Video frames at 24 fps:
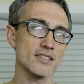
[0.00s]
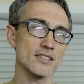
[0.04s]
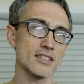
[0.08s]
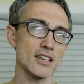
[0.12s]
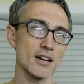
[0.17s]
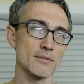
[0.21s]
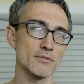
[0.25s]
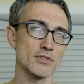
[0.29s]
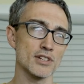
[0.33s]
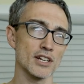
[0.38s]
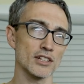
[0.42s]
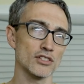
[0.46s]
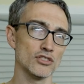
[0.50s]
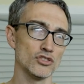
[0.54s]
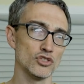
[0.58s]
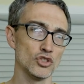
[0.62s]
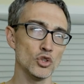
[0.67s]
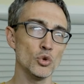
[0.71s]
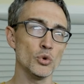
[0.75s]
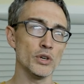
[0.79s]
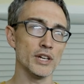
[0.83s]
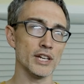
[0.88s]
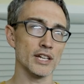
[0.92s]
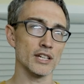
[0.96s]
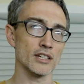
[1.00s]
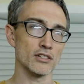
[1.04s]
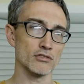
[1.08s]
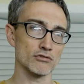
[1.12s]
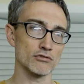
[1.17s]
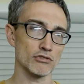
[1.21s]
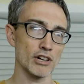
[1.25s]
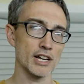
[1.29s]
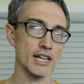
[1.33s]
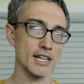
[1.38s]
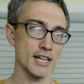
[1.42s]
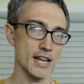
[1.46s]
subject doing
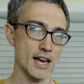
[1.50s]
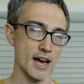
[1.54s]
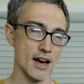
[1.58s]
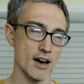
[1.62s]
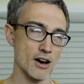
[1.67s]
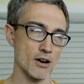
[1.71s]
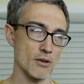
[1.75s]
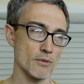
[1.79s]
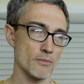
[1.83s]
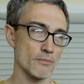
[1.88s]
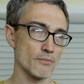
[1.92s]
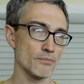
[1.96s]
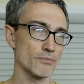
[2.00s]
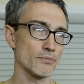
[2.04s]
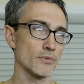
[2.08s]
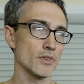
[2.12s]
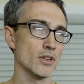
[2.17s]
right now?